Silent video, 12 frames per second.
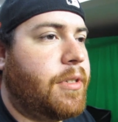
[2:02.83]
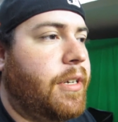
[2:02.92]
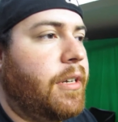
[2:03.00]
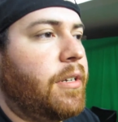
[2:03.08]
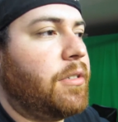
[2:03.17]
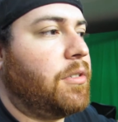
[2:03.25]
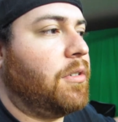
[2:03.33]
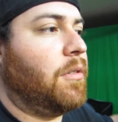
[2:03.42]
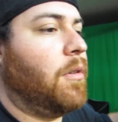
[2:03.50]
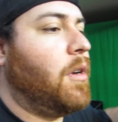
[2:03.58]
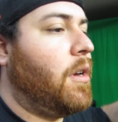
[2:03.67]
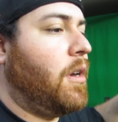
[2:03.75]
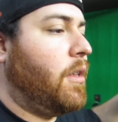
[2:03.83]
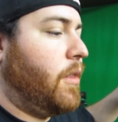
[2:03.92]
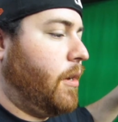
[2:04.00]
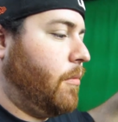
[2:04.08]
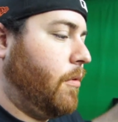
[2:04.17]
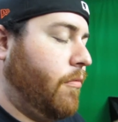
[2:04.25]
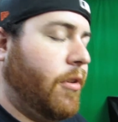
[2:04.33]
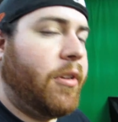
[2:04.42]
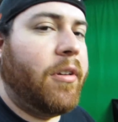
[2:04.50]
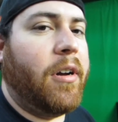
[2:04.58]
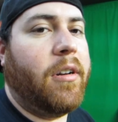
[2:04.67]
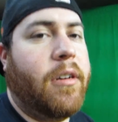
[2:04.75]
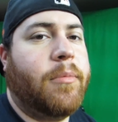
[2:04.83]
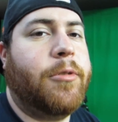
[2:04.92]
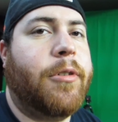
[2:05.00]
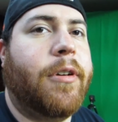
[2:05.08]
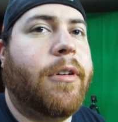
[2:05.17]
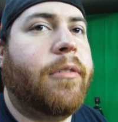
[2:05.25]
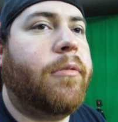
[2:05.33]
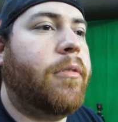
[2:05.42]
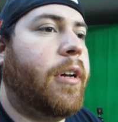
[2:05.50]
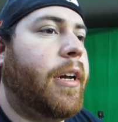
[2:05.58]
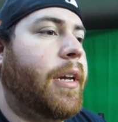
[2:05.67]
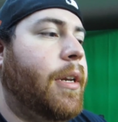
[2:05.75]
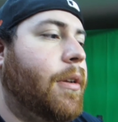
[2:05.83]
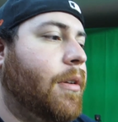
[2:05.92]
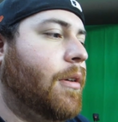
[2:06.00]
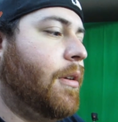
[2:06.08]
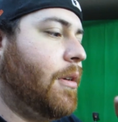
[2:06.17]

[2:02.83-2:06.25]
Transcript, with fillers: together so that when VidCon comes around I can